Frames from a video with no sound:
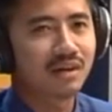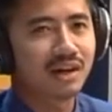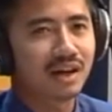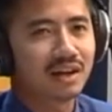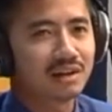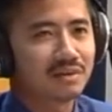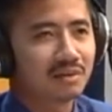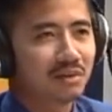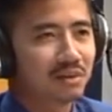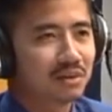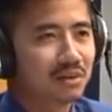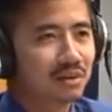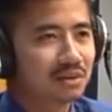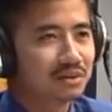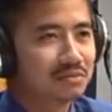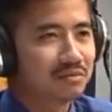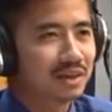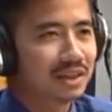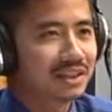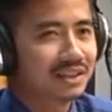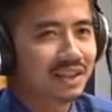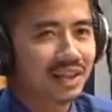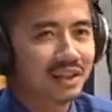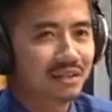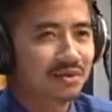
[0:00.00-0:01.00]
card or your
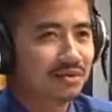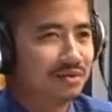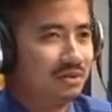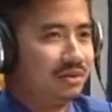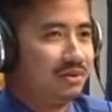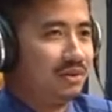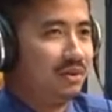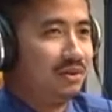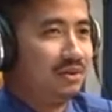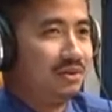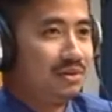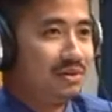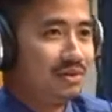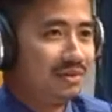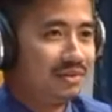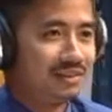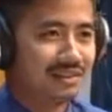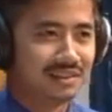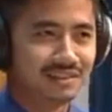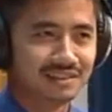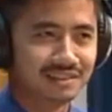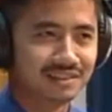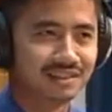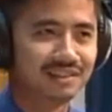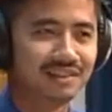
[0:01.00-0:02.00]
smart tag. You don't know.
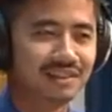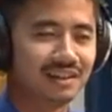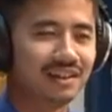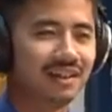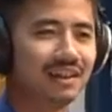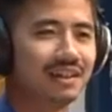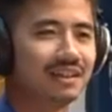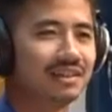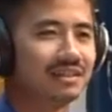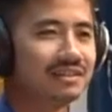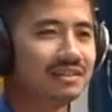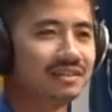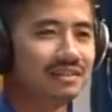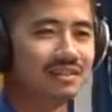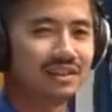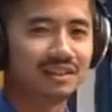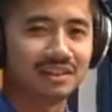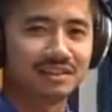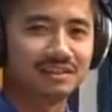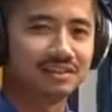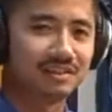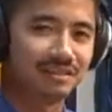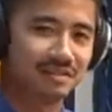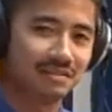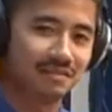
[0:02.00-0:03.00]

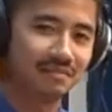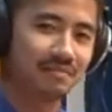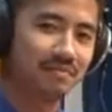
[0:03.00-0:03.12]
Just